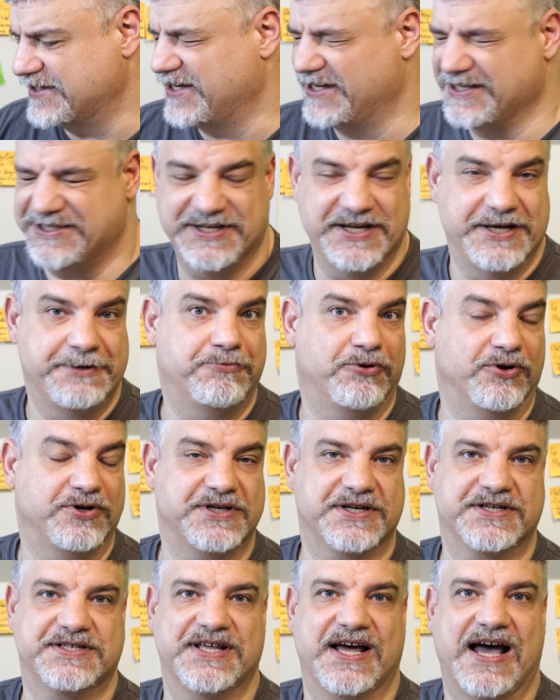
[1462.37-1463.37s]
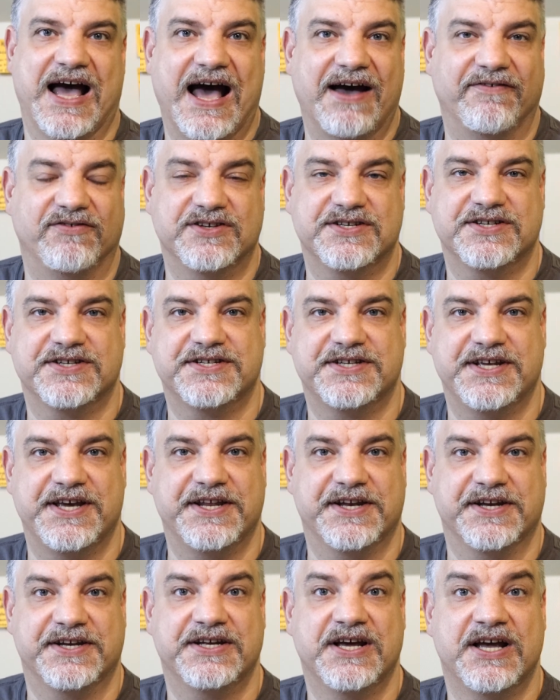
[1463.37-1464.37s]
IT projects that haven't
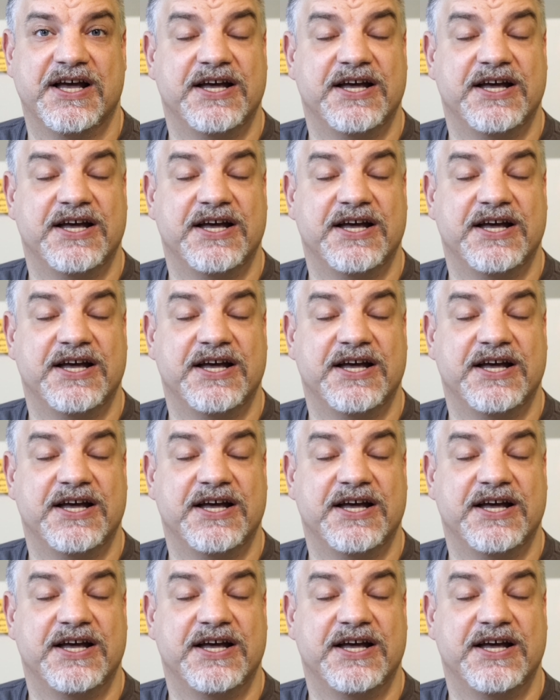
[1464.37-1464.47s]
succeeded.